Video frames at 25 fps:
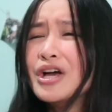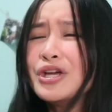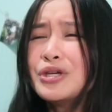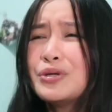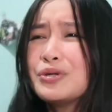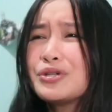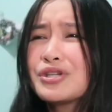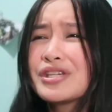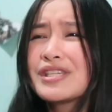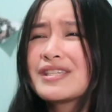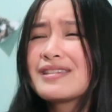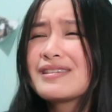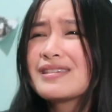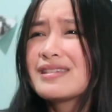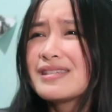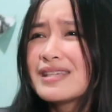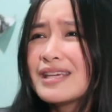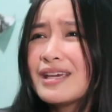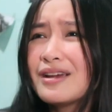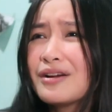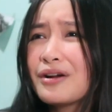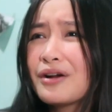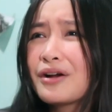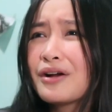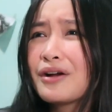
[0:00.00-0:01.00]
You just
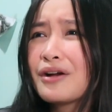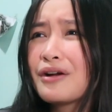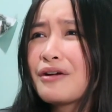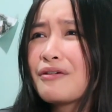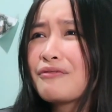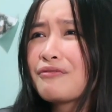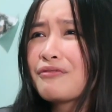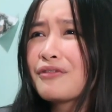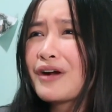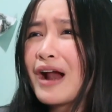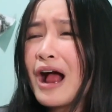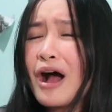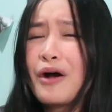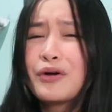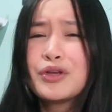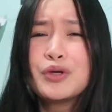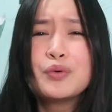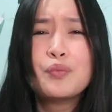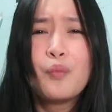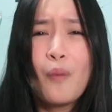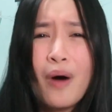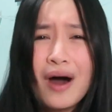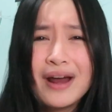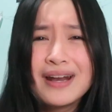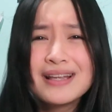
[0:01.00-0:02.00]
see her for how
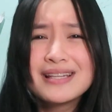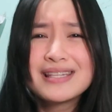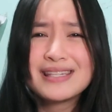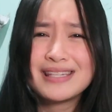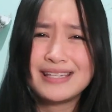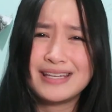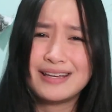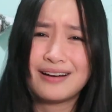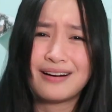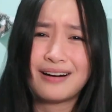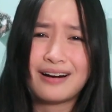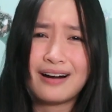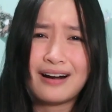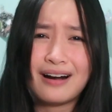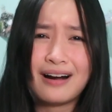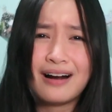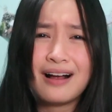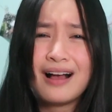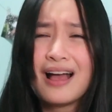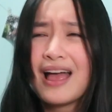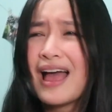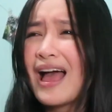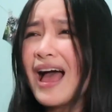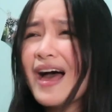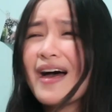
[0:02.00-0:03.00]
you want to see
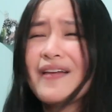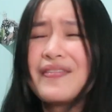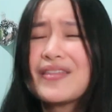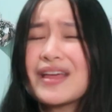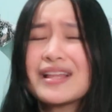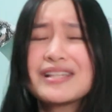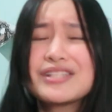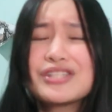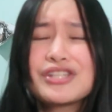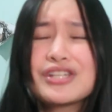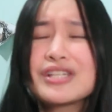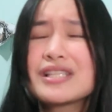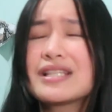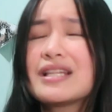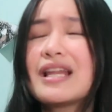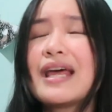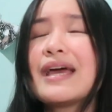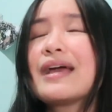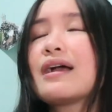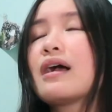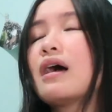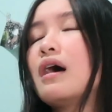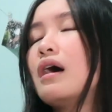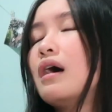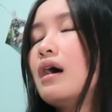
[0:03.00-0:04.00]
her. That's just
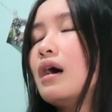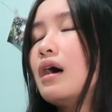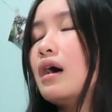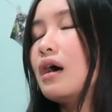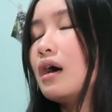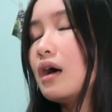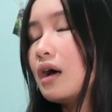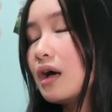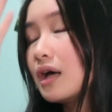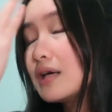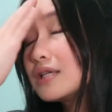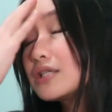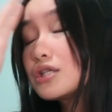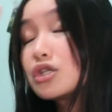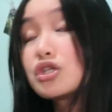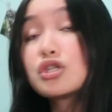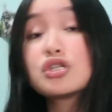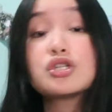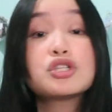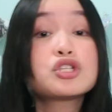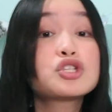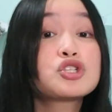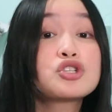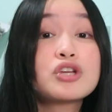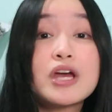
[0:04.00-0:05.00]
like
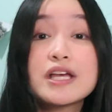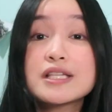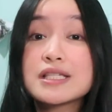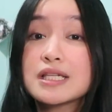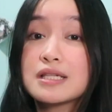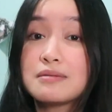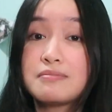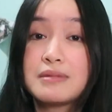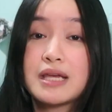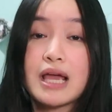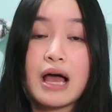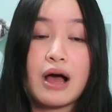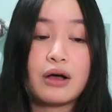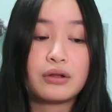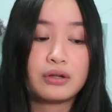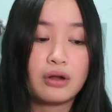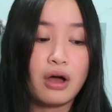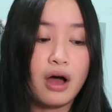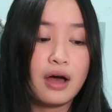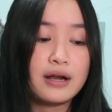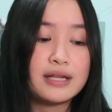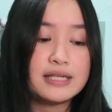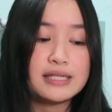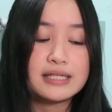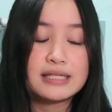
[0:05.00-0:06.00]
stresses me out,
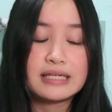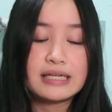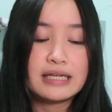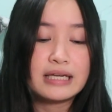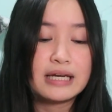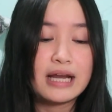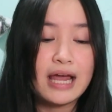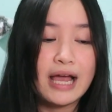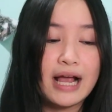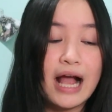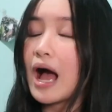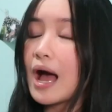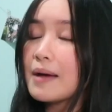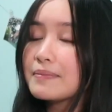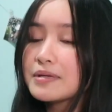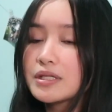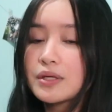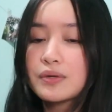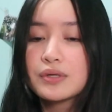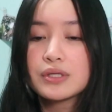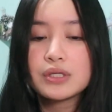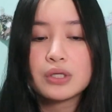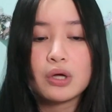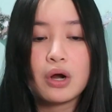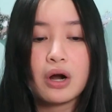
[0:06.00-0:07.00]
honestly. Like, I'm
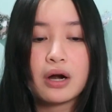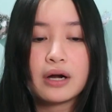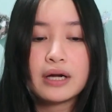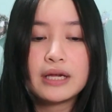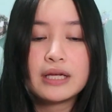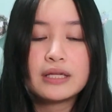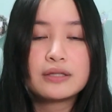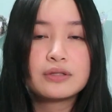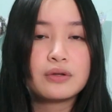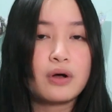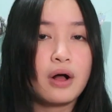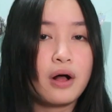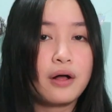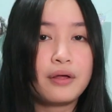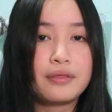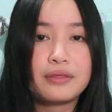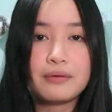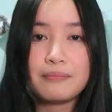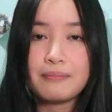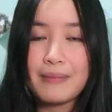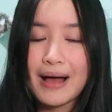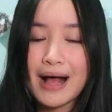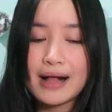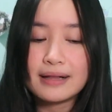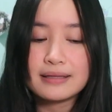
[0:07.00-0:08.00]
so sorry to all
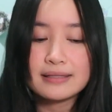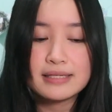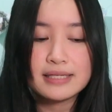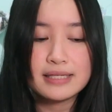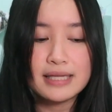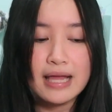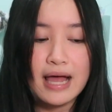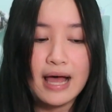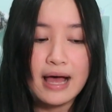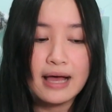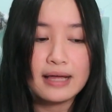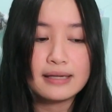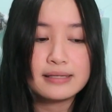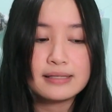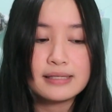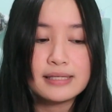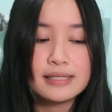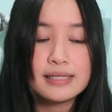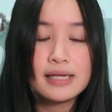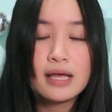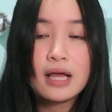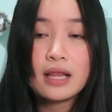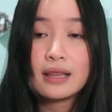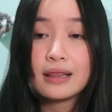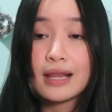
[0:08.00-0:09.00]
the Mal
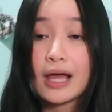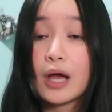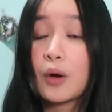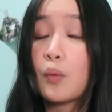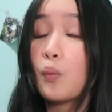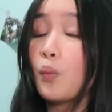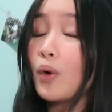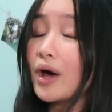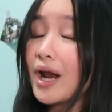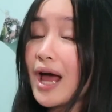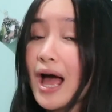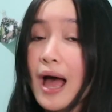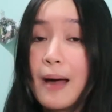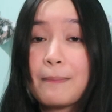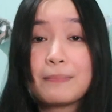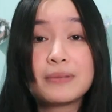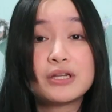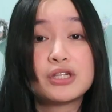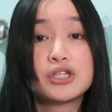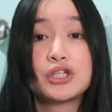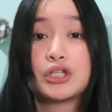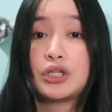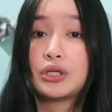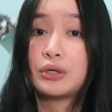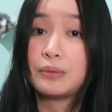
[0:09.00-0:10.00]
stans. Like, what
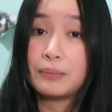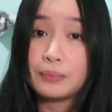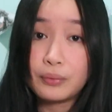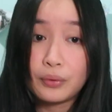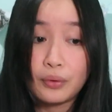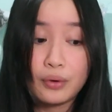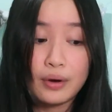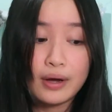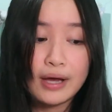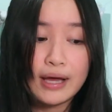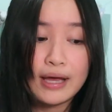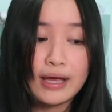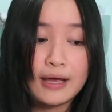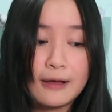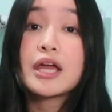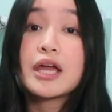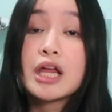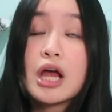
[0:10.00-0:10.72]
happened to your boy?